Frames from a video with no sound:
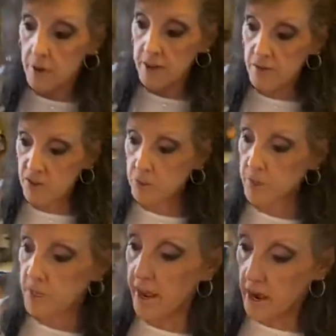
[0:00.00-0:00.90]
When I used to
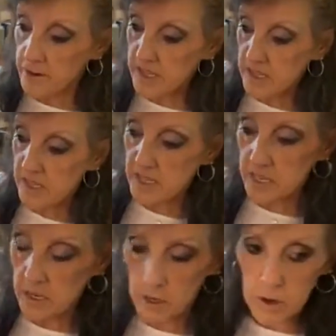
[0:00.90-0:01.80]
work at Harris
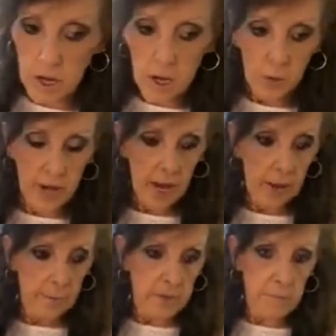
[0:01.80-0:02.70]
Casino, we
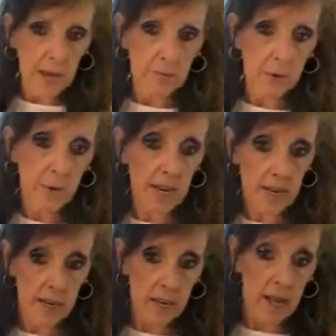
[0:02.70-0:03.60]
had a big Bain
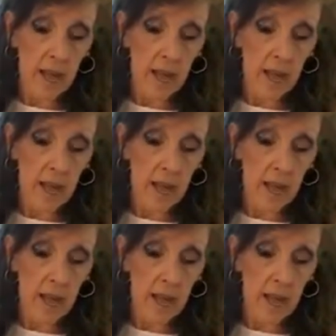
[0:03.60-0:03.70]
Marie,